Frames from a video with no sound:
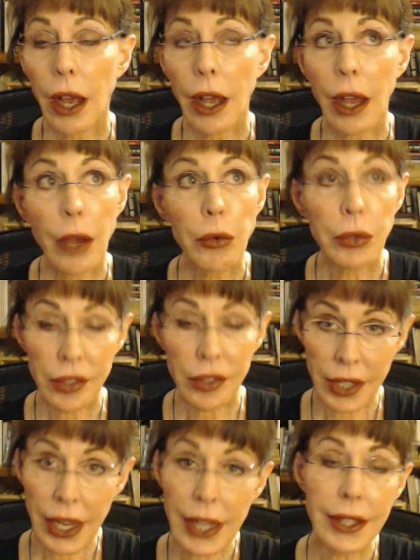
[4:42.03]
I will
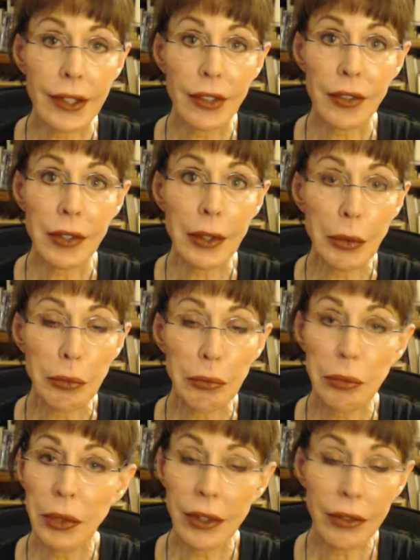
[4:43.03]
say this,
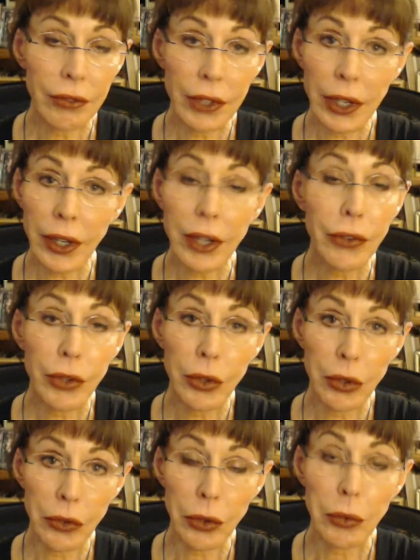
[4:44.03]
but very
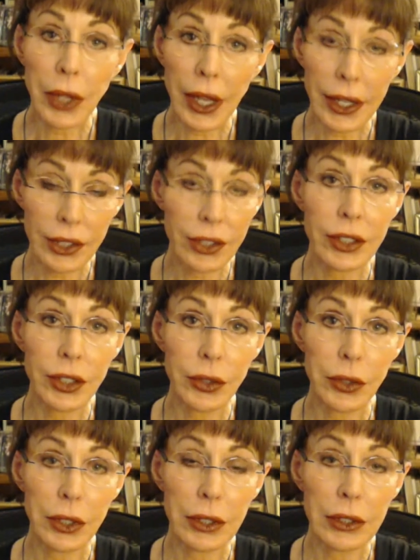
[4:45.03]
few of you will actually
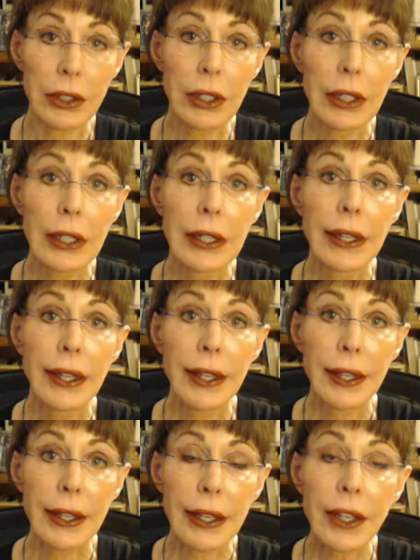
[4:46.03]
do it.
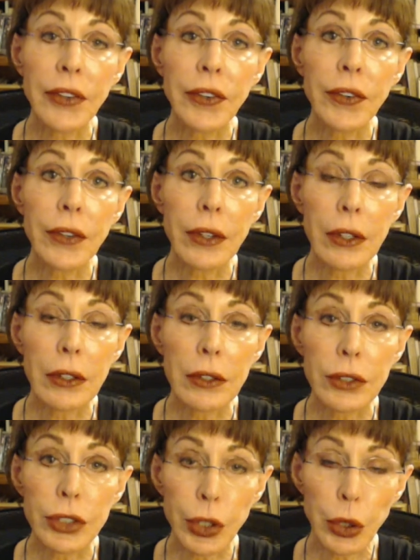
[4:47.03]
If
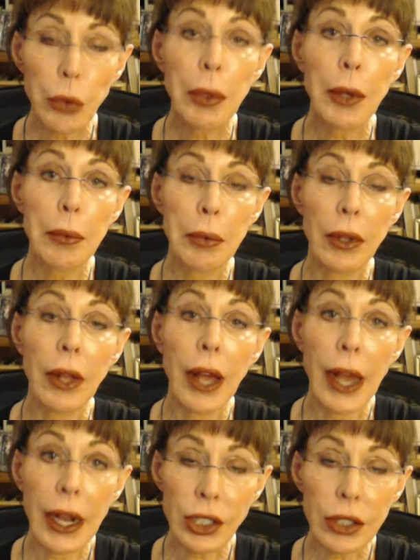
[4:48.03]
two people
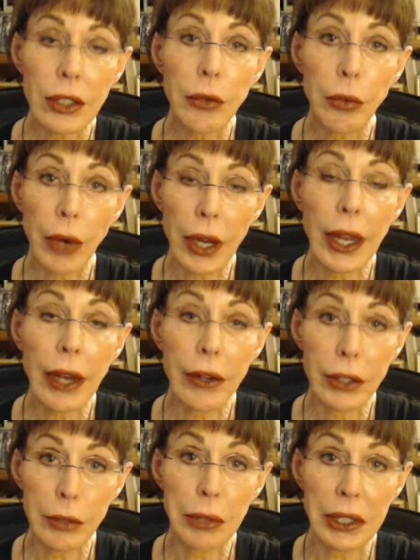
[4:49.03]
actually write
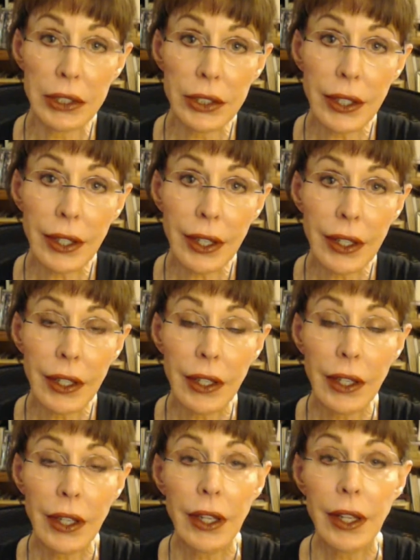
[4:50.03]
out a budget,
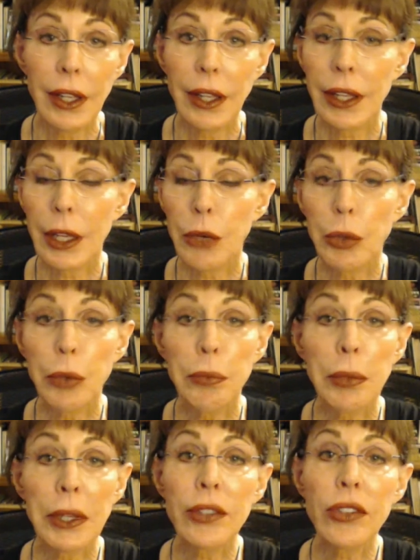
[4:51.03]
it will
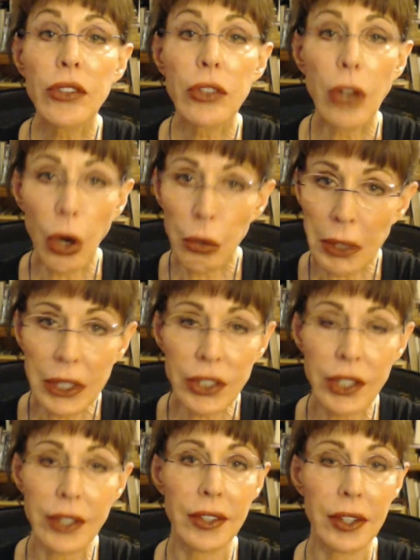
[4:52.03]
be so much
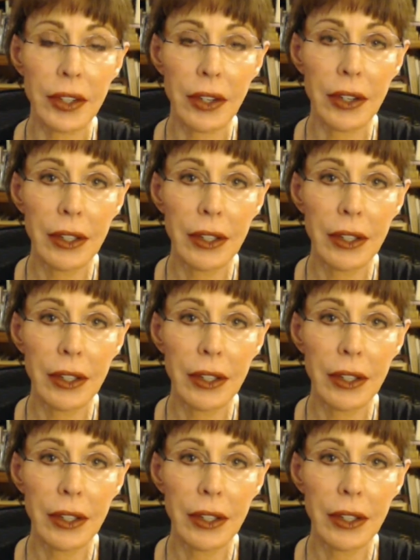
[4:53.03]
easier.